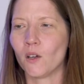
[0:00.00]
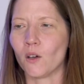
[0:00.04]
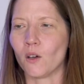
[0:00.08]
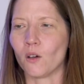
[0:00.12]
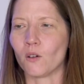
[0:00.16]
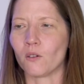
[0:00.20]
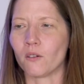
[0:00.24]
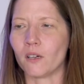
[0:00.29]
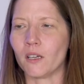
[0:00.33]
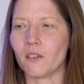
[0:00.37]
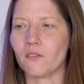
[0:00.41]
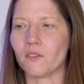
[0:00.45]

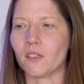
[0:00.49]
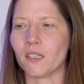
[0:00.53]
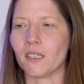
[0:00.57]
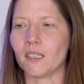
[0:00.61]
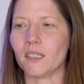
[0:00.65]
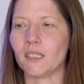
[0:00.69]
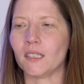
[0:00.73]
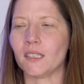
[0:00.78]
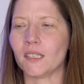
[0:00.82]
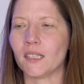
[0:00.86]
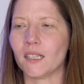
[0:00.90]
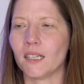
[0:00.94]
Or
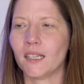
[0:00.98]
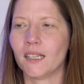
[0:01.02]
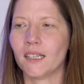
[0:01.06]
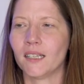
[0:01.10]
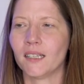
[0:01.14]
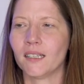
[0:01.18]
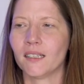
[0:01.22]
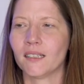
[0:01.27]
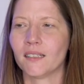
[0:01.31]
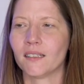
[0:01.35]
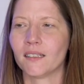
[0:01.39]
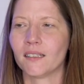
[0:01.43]
even
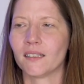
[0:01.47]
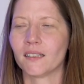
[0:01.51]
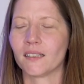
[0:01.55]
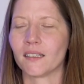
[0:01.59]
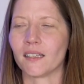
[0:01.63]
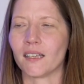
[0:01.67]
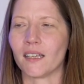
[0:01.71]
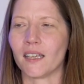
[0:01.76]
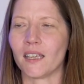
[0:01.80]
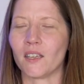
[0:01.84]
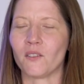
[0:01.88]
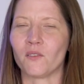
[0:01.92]

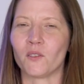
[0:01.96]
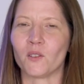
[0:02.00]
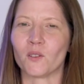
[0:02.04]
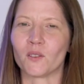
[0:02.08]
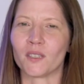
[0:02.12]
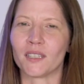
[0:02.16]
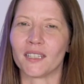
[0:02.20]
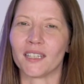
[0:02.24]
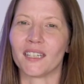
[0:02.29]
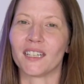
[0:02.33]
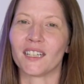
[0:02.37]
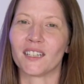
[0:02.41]
if you're
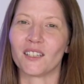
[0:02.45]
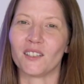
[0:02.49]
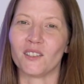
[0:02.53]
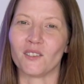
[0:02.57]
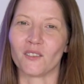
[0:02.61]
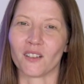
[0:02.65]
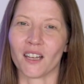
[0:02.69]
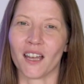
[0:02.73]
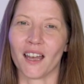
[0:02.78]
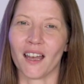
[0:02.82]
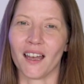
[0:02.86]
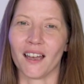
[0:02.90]
sitting in
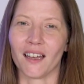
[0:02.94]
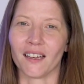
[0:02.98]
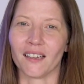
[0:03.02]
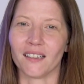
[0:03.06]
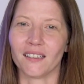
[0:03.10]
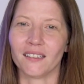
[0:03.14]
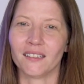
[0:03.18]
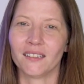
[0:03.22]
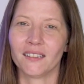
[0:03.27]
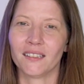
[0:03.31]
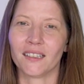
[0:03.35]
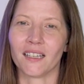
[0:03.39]
your
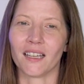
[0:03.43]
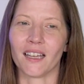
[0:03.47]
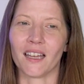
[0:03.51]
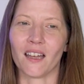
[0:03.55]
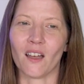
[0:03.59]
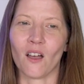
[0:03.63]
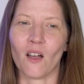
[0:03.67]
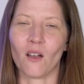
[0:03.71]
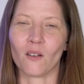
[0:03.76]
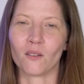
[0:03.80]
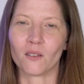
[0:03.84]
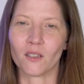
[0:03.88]
car,
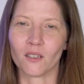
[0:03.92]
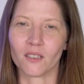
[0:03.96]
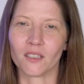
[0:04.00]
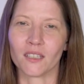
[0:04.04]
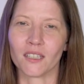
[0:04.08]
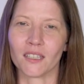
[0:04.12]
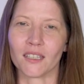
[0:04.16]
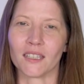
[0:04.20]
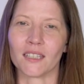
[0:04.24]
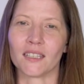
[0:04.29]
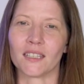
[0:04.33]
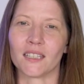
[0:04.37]
hold on
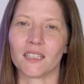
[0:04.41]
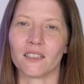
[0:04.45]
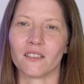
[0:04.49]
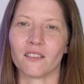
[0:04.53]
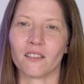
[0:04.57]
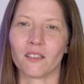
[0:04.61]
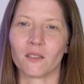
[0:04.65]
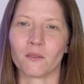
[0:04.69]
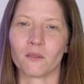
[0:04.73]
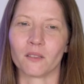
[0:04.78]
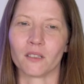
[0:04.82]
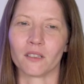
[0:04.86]
to the
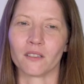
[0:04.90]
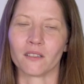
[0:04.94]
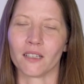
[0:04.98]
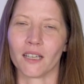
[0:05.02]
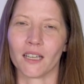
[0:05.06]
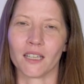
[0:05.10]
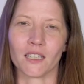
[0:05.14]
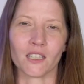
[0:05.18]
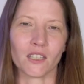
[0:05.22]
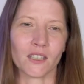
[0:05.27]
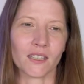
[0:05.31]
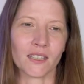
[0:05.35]
steering wheel
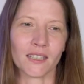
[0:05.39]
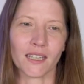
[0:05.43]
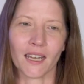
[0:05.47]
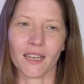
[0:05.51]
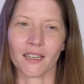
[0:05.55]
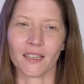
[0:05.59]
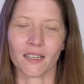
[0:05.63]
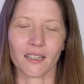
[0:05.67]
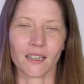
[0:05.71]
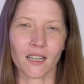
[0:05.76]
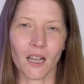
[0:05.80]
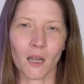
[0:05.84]
and just
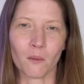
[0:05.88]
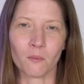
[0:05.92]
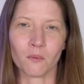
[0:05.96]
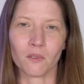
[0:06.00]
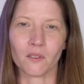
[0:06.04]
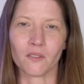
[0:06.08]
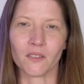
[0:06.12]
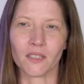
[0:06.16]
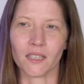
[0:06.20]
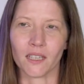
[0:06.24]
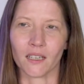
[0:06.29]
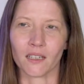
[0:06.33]
take a couple
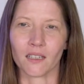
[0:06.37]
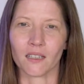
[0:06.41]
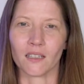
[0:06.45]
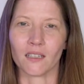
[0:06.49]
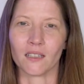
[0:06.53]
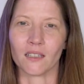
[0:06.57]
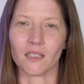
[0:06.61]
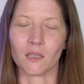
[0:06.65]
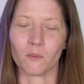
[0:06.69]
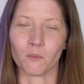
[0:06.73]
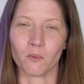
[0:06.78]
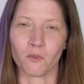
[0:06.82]
of
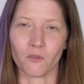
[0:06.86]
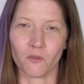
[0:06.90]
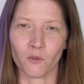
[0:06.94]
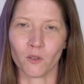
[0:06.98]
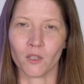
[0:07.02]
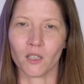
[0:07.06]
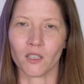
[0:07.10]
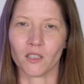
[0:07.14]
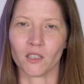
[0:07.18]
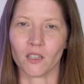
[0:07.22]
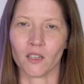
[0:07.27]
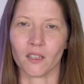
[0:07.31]
seconds
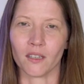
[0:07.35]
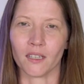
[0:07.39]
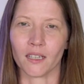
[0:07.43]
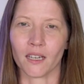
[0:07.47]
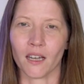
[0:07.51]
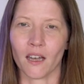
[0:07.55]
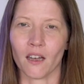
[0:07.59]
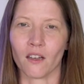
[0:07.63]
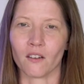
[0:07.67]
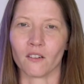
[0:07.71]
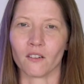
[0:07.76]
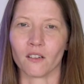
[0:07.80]
before you turn the
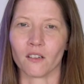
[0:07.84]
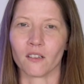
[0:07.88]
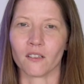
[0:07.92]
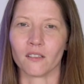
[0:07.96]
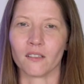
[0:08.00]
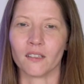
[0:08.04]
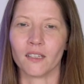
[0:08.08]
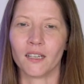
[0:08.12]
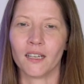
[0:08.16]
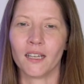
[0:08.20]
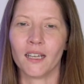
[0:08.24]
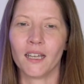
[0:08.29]
car
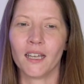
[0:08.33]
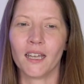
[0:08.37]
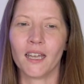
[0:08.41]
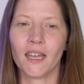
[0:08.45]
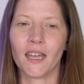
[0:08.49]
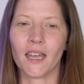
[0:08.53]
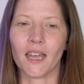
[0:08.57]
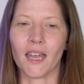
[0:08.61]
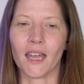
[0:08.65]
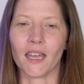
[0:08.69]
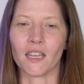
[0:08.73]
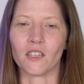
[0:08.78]
on
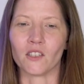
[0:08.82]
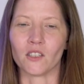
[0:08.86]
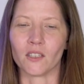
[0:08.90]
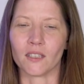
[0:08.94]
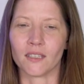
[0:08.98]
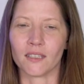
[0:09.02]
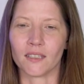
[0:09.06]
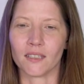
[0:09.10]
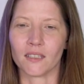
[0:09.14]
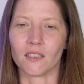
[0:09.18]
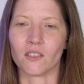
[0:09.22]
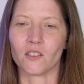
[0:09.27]
and
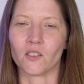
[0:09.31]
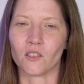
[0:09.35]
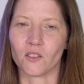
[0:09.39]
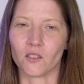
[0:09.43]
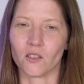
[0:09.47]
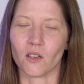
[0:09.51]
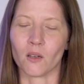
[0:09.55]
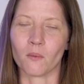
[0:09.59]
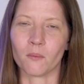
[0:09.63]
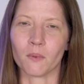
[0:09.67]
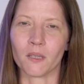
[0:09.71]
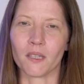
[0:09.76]
just
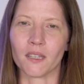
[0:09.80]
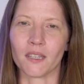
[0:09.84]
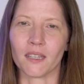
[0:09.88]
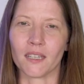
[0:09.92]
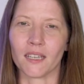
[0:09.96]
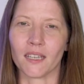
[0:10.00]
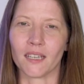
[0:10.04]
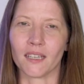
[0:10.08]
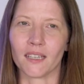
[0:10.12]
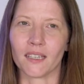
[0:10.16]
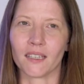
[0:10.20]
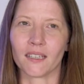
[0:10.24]
stop and
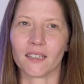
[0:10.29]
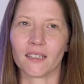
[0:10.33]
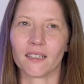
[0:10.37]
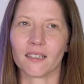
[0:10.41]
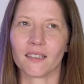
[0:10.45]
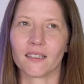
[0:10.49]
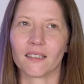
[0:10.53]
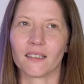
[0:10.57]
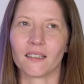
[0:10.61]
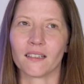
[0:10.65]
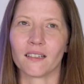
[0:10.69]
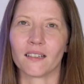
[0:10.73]
think,
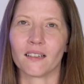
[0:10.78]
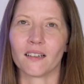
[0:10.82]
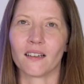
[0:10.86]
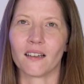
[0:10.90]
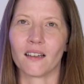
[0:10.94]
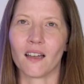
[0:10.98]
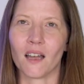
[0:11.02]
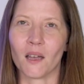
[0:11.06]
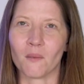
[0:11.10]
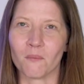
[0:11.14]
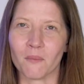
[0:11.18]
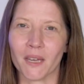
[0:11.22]

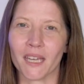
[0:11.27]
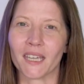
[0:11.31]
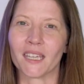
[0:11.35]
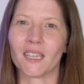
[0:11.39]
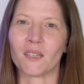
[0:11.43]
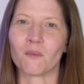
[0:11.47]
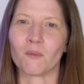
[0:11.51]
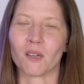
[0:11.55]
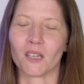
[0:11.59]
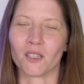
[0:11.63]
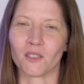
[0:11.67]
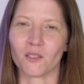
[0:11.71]
I'm
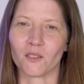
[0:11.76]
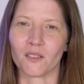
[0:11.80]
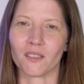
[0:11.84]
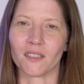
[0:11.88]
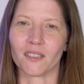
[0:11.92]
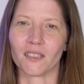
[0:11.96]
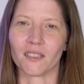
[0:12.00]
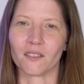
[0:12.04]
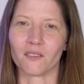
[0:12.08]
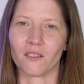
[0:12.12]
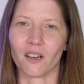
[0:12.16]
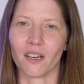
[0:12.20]
making my
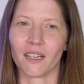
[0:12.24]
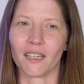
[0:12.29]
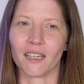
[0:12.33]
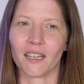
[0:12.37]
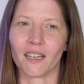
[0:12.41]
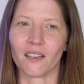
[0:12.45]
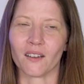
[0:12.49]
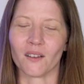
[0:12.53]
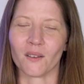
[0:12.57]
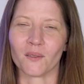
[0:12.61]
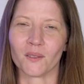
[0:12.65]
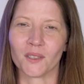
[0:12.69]
choices right
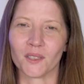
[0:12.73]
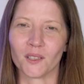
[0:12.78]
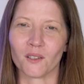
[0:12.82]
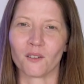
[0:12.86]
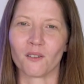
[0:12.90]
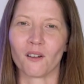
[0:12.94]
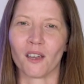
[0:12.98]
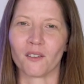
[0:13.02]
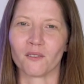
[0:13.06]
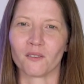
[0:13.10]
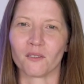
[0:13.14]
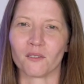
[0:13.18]
now. I'm so
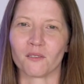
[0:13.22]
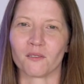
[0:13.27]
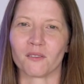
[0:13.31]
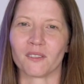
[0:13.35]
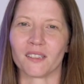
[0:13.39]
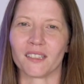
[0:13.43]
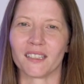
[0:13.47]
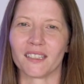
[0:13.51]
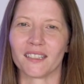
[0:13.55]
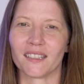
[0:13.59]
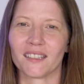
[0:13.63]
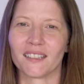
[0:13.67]
grateful
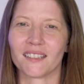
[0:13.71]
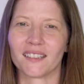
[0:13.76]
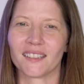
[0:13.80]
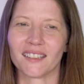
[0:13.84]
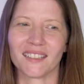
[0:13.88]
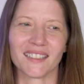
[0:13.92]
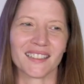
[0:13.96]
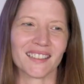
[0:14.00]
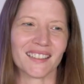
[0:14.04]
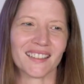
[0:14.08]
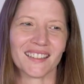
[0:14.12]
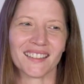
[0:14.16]
for this.
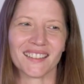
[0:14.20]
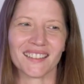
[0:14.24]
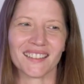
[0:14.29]
This